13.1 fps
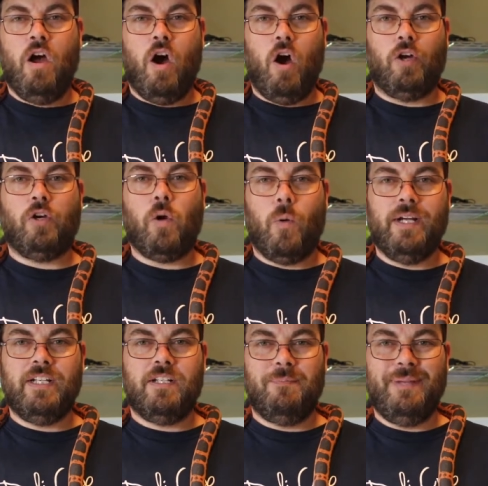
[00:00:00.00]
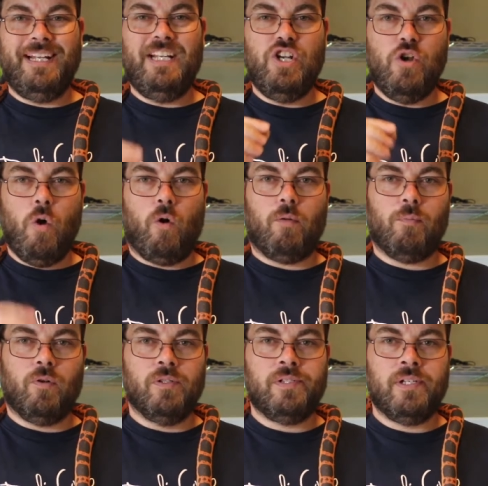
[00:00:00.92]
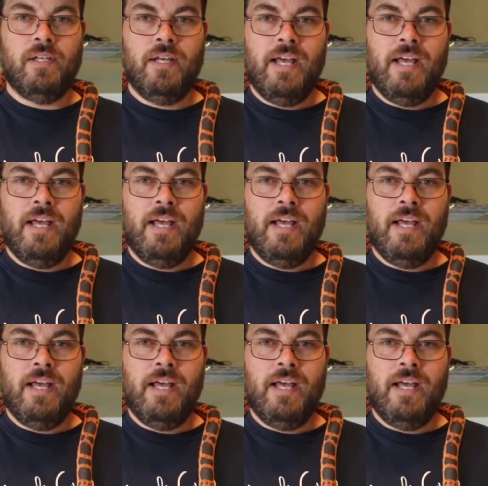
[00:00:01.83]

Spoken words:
are going to be normals,